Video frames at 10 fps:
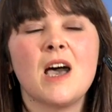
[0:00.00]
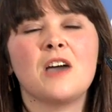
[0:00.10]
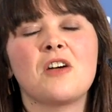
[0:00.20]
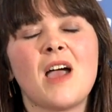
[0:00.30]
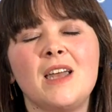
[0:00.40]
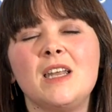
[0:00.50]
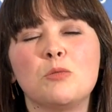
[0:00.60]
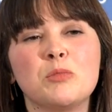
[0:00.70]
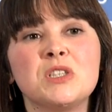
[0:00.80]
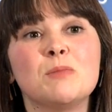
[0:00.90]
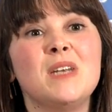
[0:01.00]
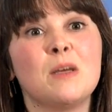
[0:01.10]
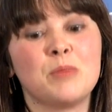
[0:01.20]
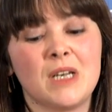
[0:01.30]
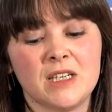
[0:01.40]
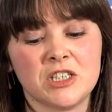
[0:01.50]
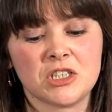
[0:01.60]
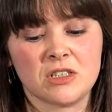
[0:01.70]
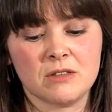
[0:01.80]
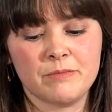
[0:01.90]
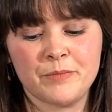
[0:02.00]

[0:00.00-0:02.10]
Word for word: and are highly open to manipulation.